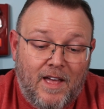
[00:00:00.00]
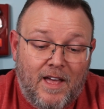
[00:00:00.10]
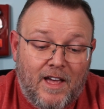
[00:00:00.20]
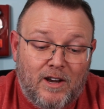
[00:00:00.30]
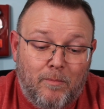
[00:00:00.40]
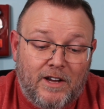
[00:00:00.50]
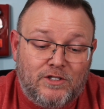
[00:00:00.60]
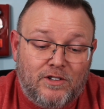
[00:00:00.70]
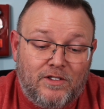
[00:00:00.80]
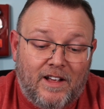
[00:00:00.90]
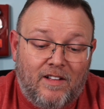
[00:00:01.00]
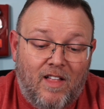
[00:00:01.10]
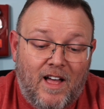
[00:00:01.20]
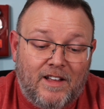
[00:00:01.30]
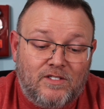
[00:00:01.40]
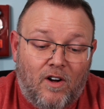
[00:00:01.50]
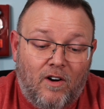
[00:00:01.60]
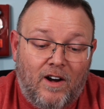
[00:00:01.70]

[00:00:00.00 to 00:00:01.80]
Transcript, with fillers: and to make sure that clients are